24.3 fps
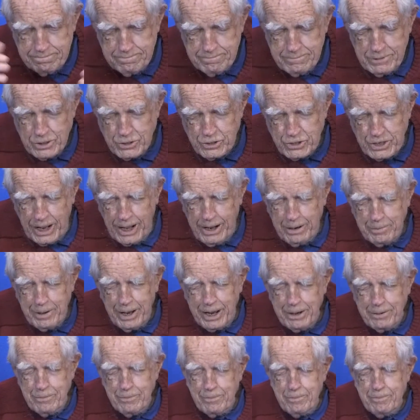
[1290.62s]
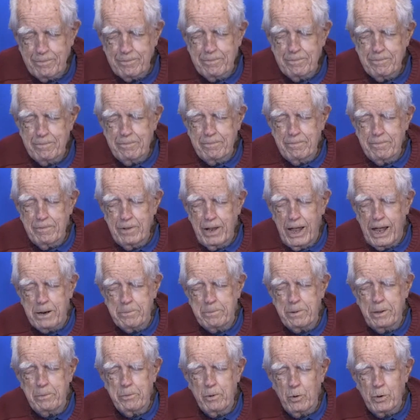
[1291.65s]
a stalemate. A lot of
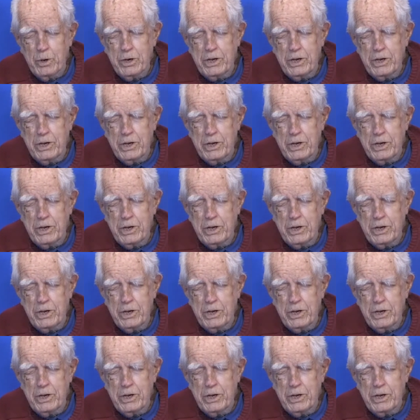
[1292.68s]
people were